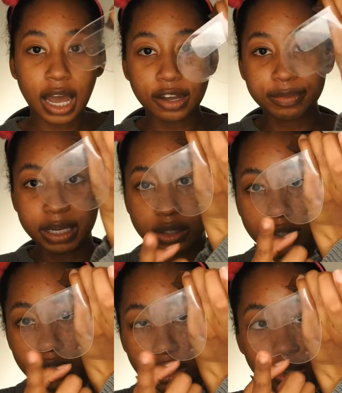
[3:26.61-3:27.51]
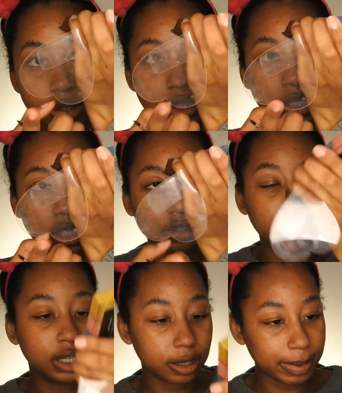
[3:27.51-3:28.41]
I have my little
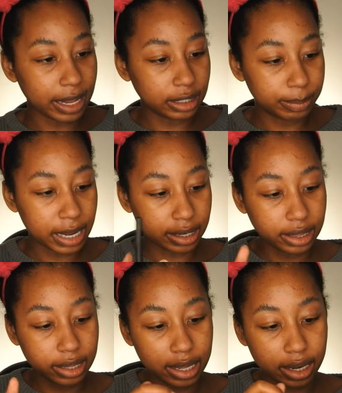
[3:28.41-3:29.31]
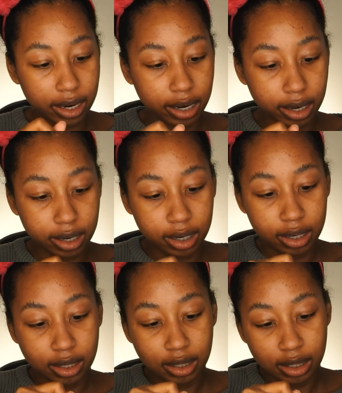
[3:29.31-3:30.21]
acrylic palette back there.
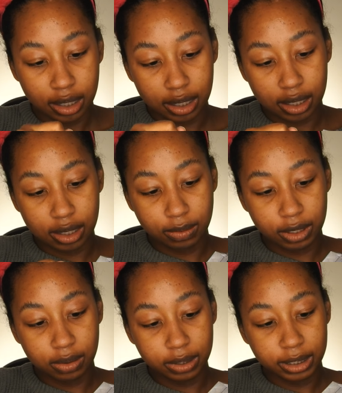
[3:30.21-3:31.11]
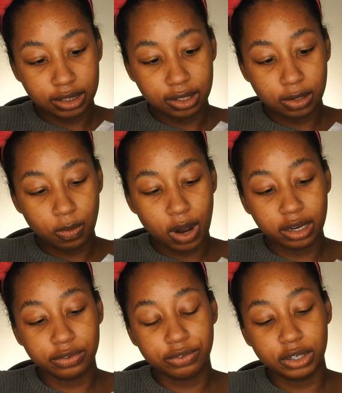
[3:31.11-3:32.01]
And we're going into the
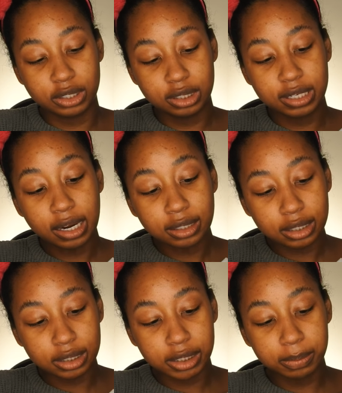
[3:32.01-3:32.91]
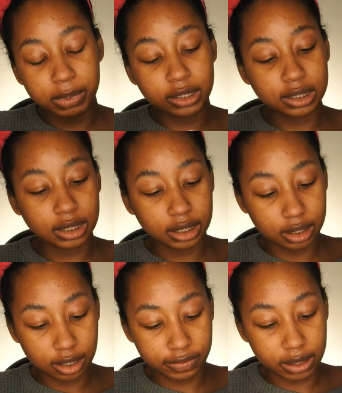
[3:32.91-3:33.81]
white first. Technically,
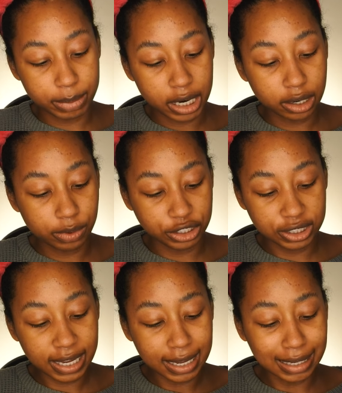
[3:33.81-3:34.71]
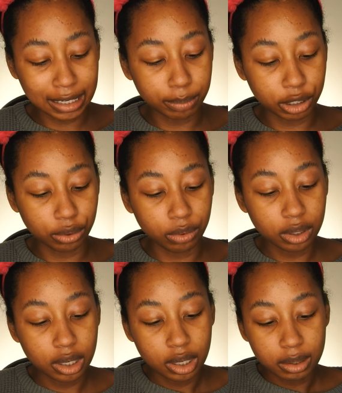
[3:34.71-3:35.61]
Marceline, the Vampire Queen, she's like a light blue.
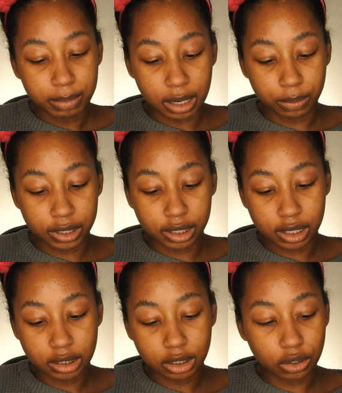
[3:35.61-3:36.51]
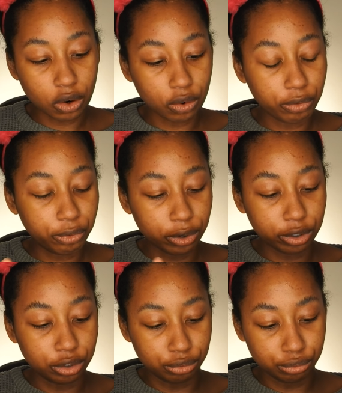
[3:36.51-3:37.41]
But we're gonna go
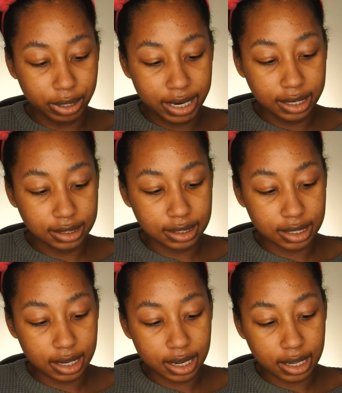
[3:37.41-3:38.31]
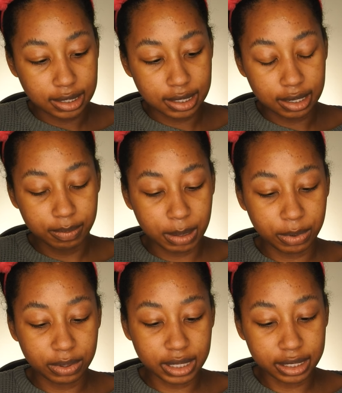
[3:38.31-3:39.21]
for gray today, I think.
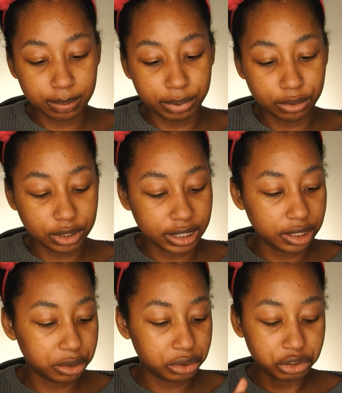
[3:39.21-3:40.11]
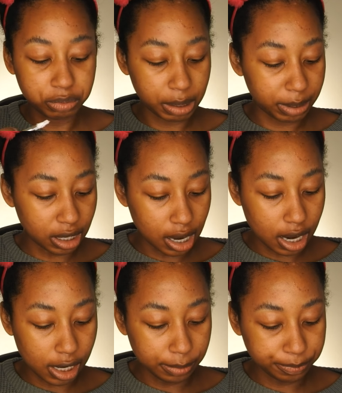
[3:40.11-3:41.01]
Maybe with like a blue tinge, maybe
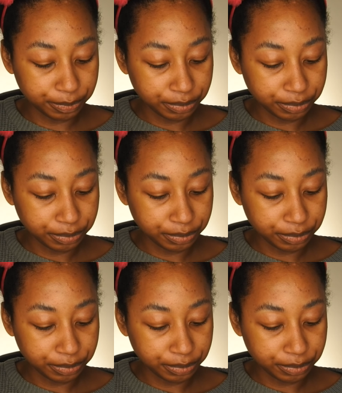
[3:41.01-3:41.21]
not.